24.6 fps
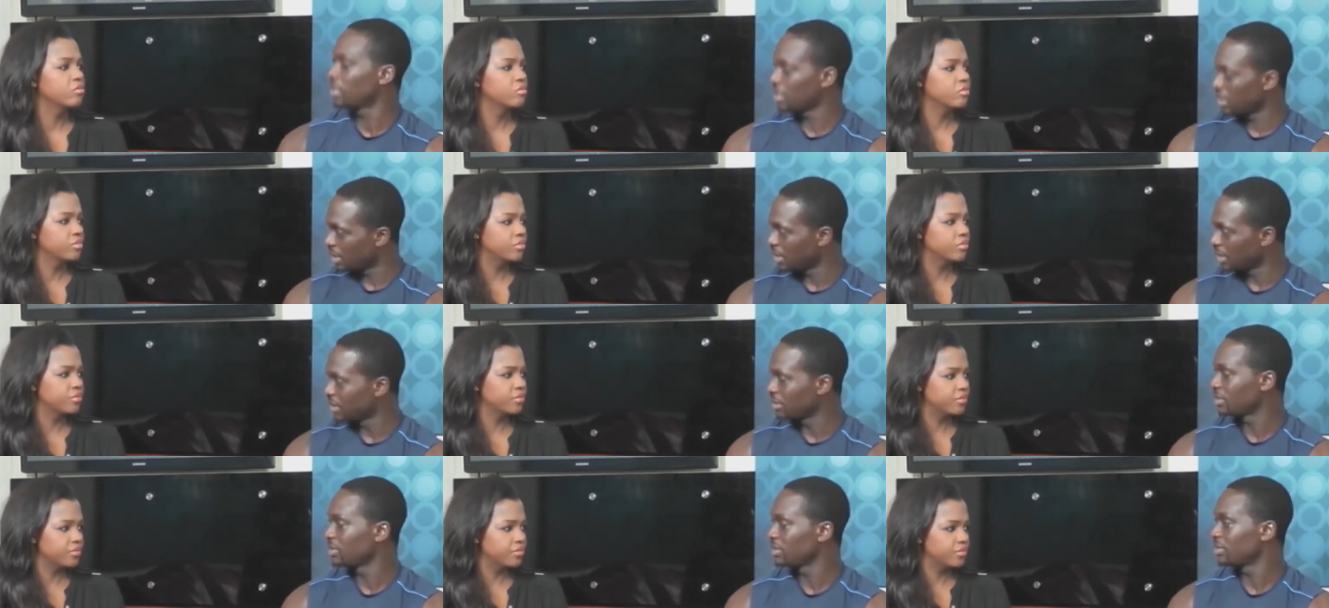
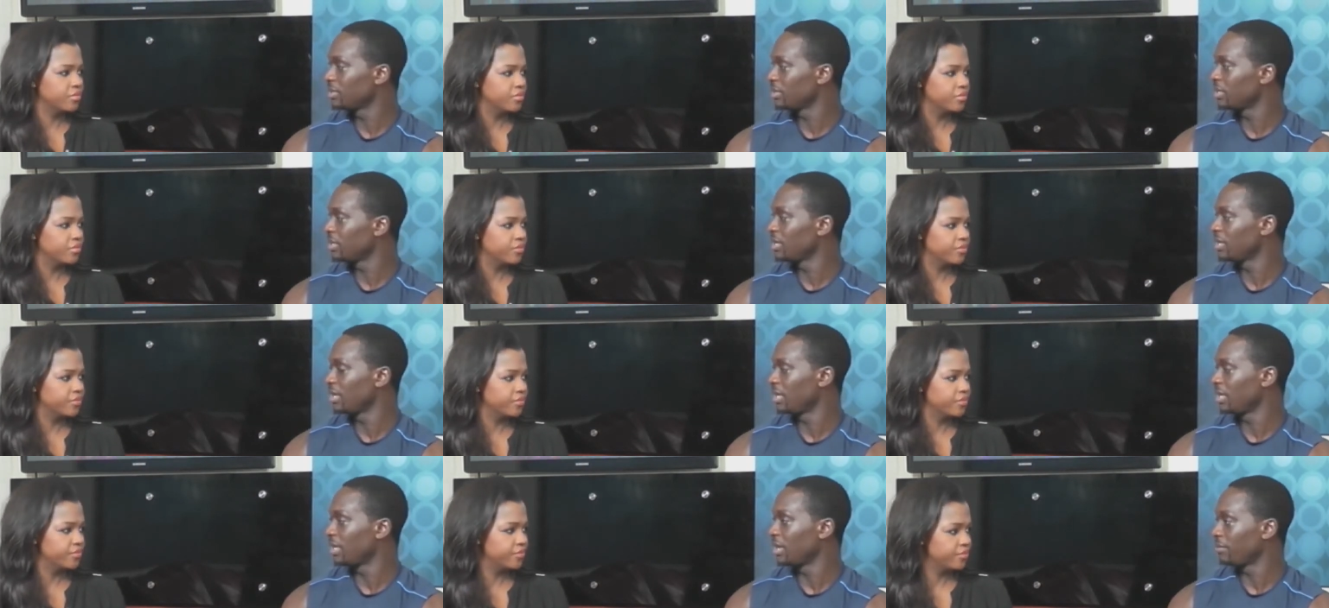Speaker 1: it's
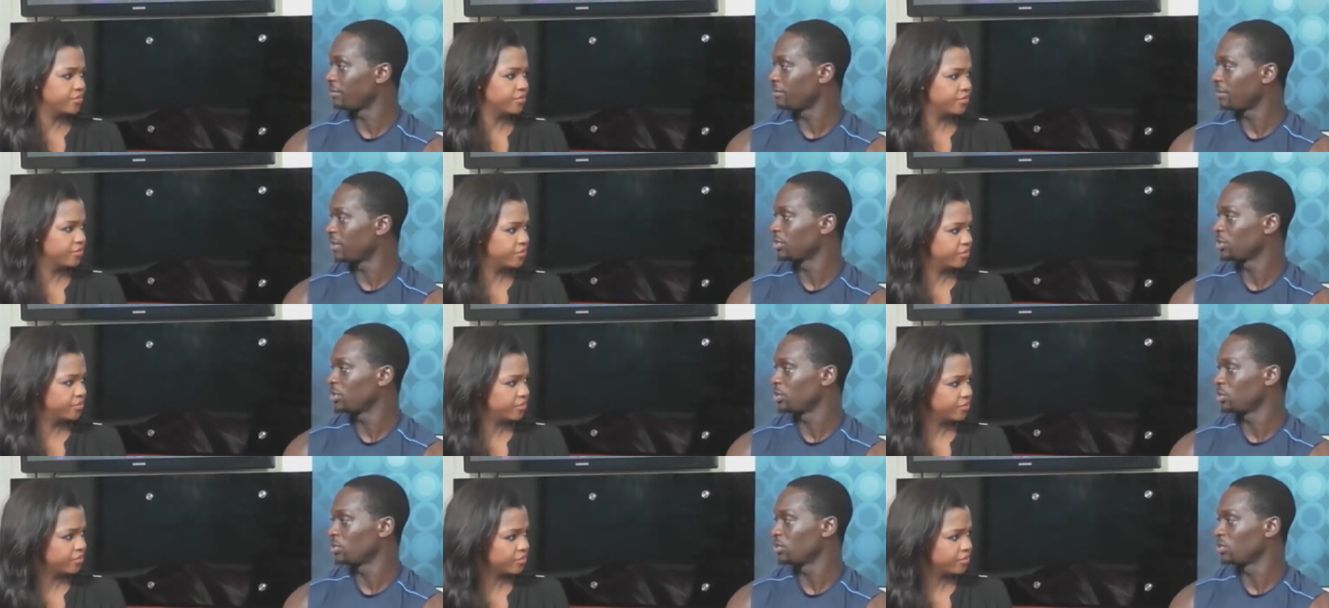it
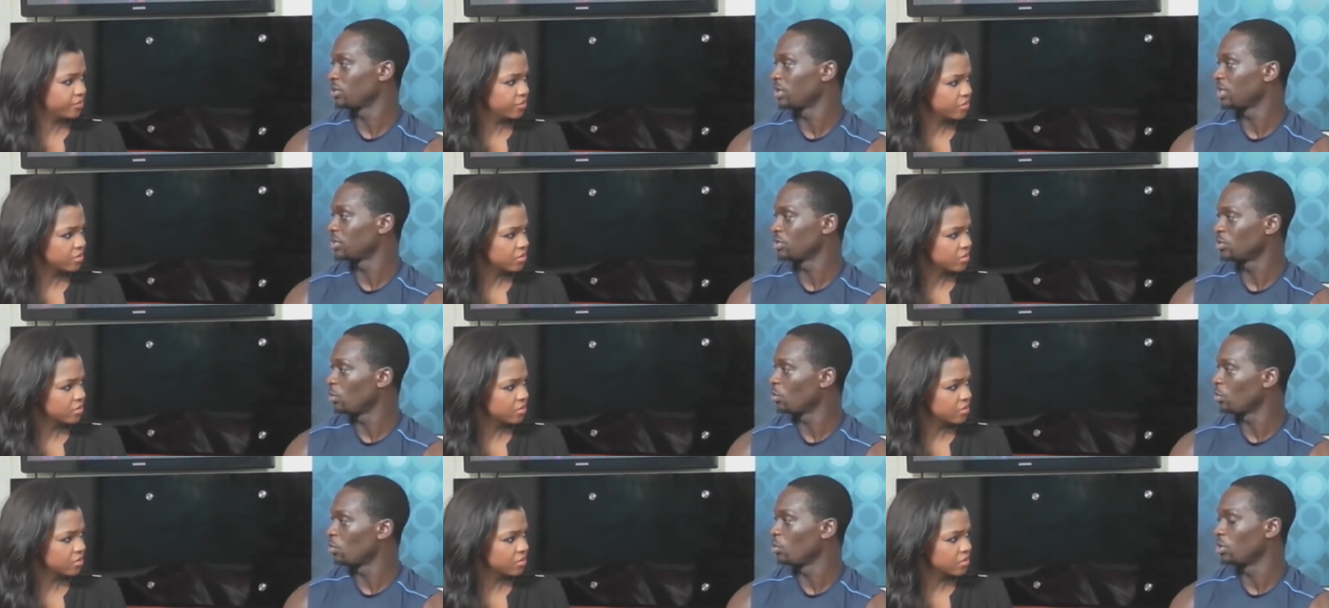affects you.
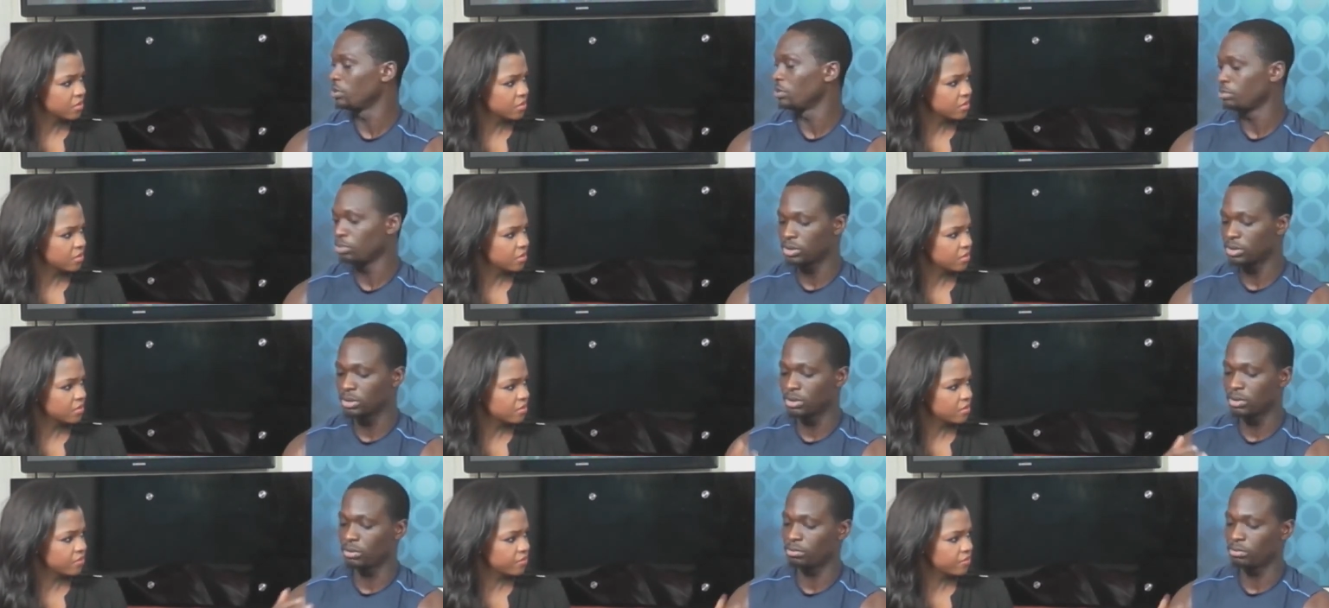It's not good. It
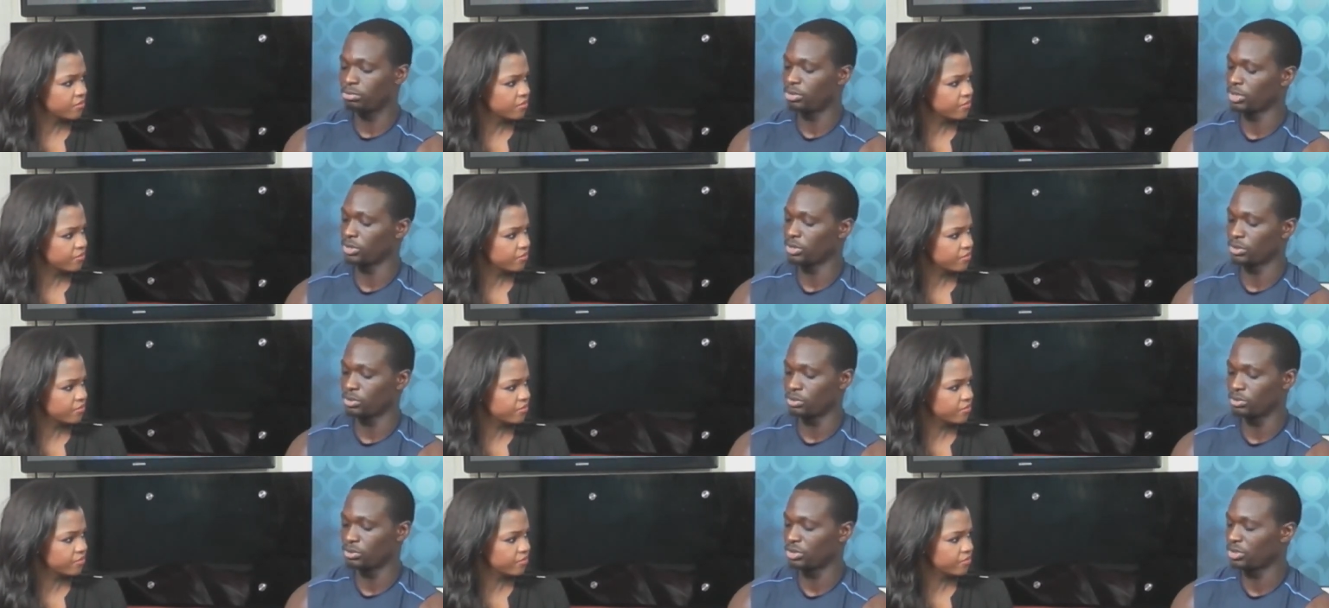puts a lot of pressure on